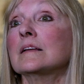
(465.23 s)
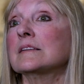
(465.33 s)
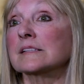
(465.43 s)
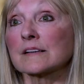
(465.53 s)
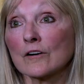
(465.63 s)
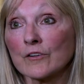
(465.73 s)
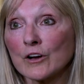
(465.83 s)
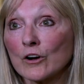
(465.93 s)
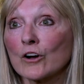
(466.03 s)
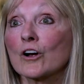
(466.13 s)

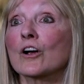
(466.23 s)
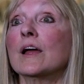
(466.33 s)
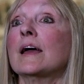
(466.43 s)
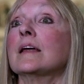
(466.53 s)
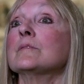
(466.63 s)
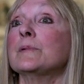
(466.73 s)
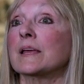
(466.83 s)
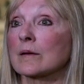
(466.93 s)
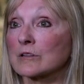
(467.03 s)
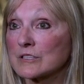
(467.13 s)
discovering her and
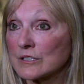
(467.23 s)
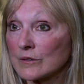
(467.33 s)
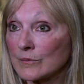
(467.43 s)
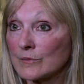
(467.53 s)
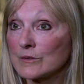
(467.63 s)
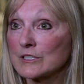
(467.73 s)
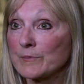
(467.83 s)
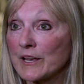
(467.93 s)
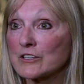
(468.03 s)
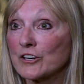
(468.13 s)
being able to
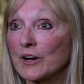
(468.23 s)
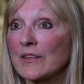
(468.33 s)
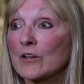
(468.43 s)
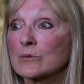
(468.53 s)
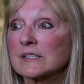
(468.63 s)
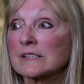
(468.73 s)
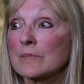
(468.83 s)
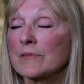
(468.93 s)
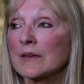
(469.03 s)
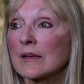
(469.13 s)
depict her, and there was
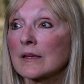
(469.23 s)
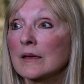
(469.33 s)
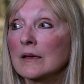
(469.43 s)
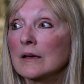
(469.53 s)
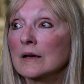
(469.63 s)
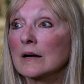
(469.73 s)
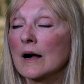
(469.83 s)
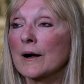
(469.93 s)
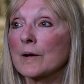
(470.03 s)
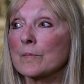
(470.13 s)
something
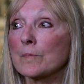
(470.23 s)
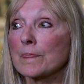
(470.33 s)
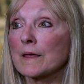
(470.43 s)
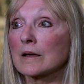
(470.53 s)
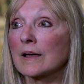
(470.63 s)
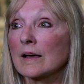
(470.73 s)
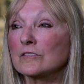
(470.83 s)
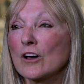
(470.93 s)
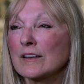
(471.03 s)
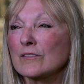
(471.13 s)
um,
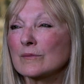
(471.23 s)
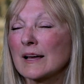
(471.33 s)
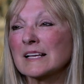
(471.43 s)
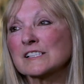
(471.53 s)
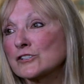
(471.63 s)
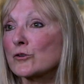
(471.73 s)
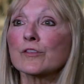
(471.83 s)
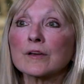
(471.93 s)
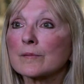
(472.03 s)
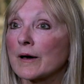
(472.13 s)
not even, I guess,
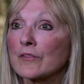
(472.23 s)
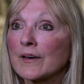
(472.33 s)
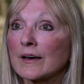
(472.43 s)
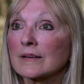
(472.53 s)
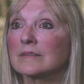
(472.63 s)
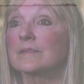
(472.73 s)
soothing about that.